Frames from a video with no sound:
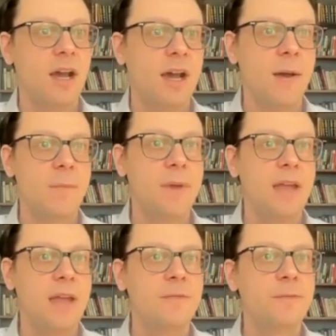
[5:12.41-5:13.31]

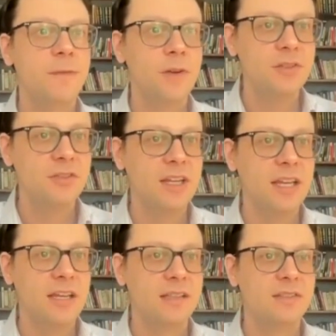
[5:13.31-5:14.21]
And the first
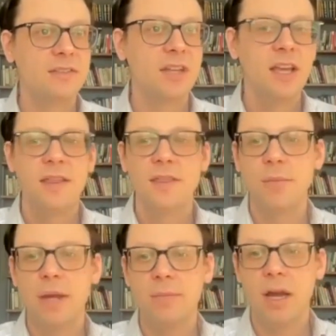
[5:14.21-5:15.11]
is that
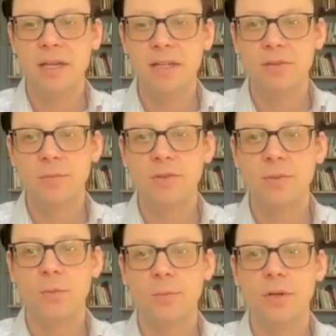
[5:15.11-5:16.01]
Maimonides was
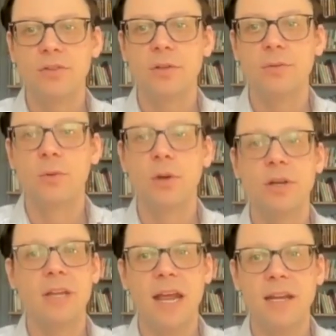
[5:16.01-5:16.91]
the person who, more
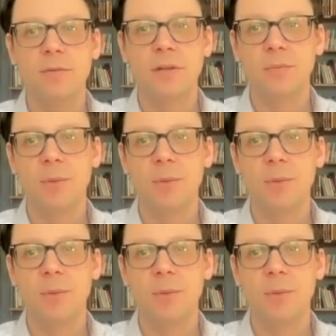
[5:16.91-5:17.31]
than anyone else,